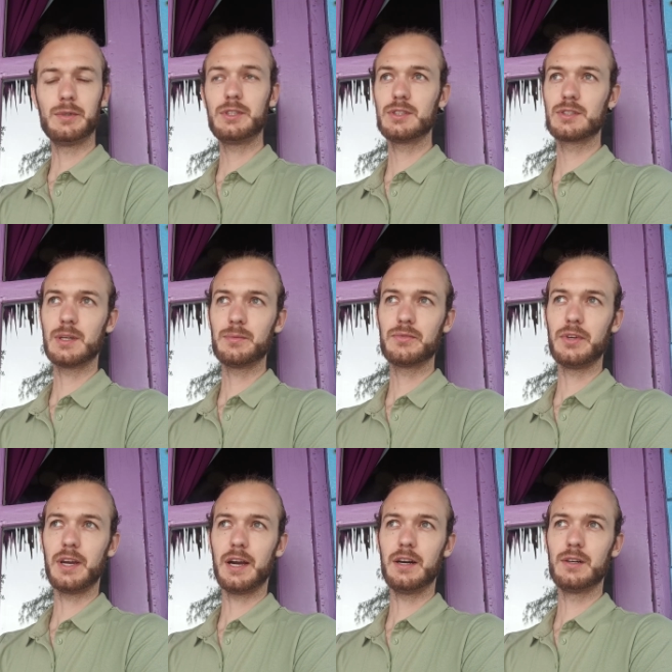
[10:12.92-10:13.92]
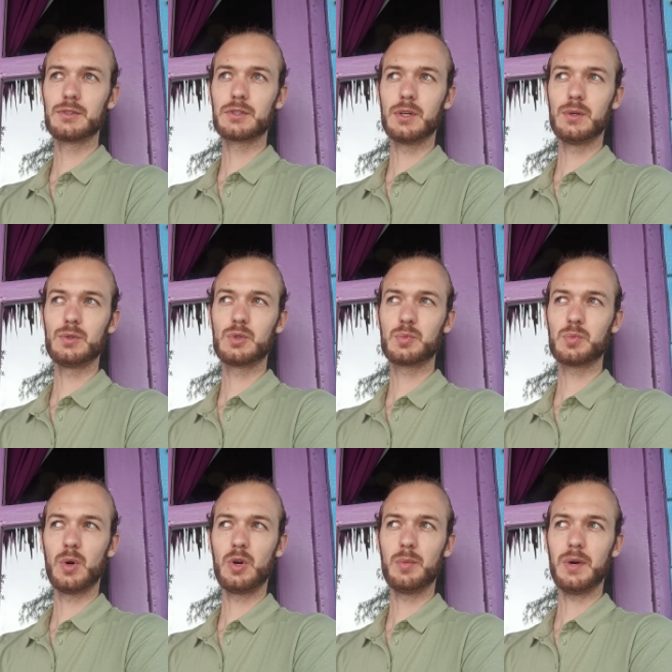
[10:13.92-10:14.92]
which is something I also
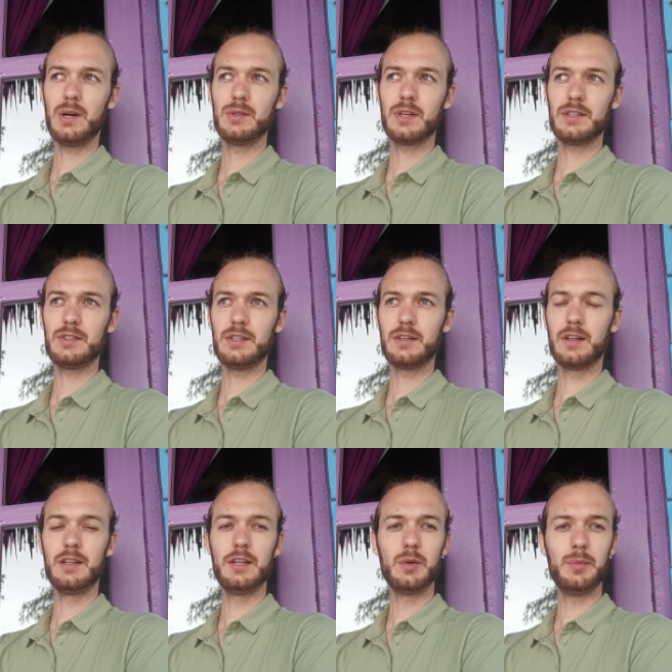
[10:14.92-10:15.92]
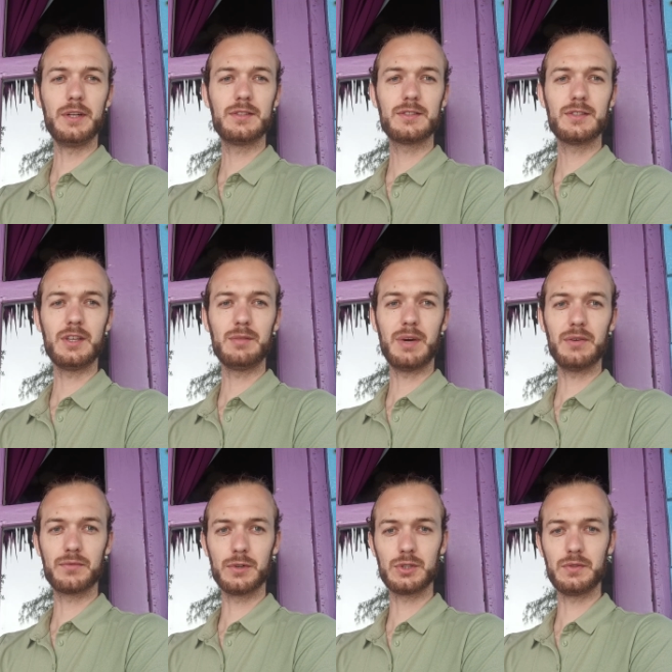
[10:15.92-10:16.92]
spoke about, I think, a little bit in my
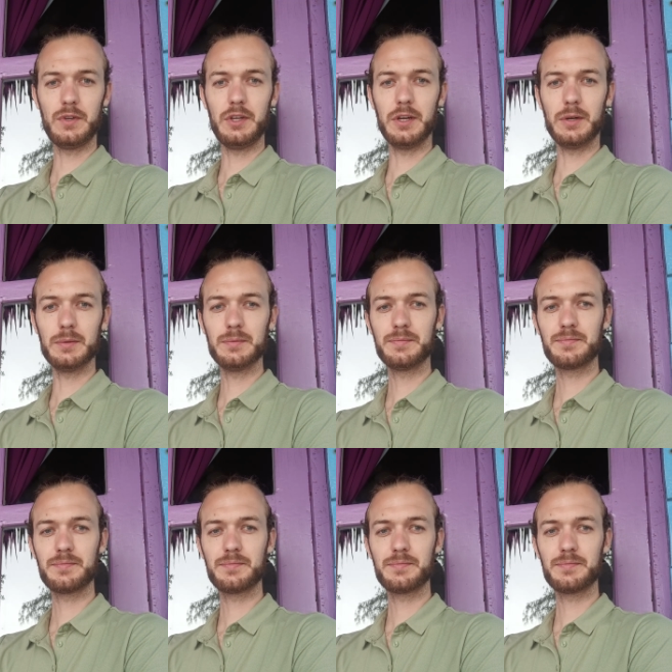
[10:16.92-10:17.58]
first video.